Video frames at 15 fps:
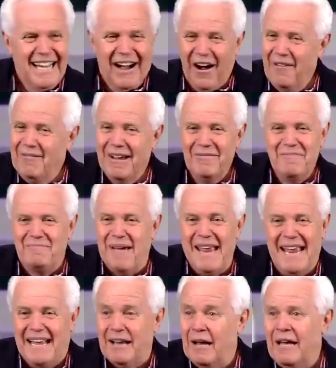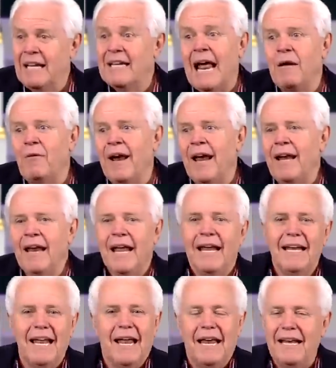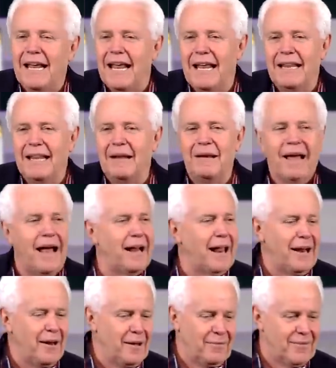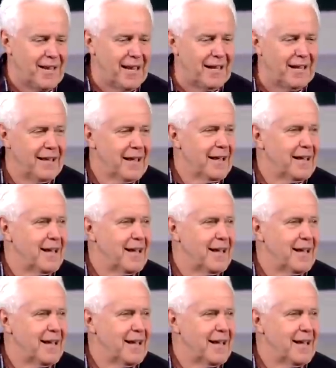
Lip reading: Oh, man, pink. It's not red. And I love Kenny.